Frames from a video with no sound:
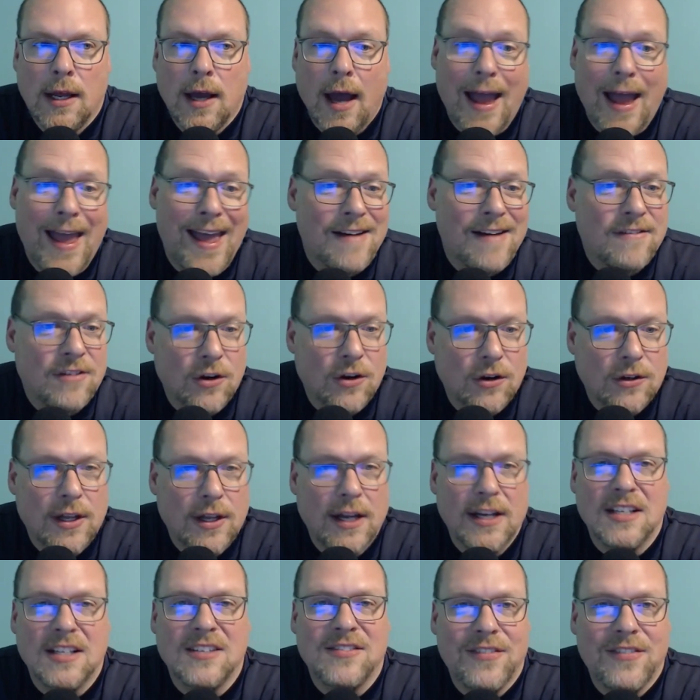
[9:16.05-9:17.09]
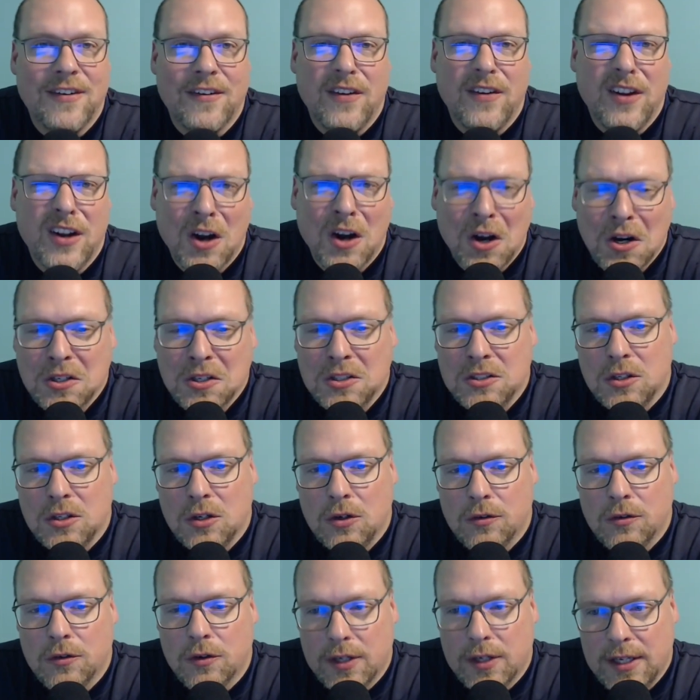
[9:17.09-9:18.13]
I have heard that it's very hard to
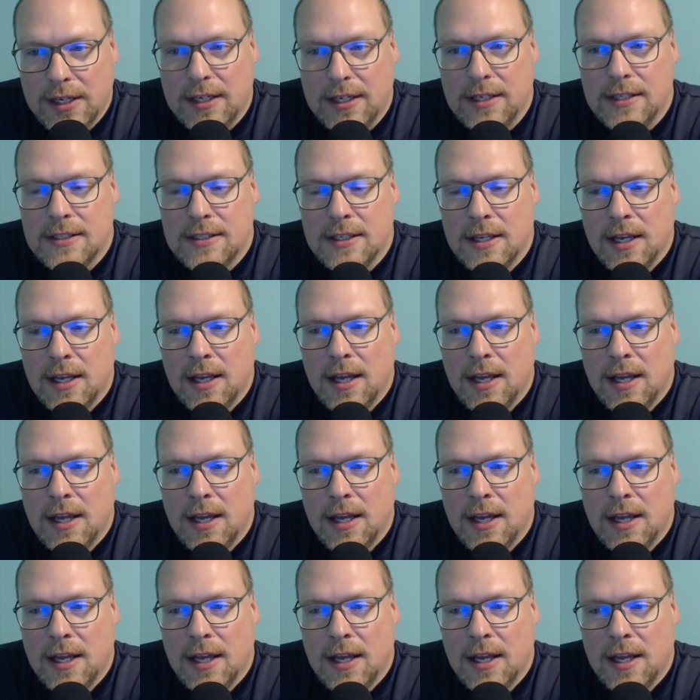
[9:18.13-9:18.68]
overeat,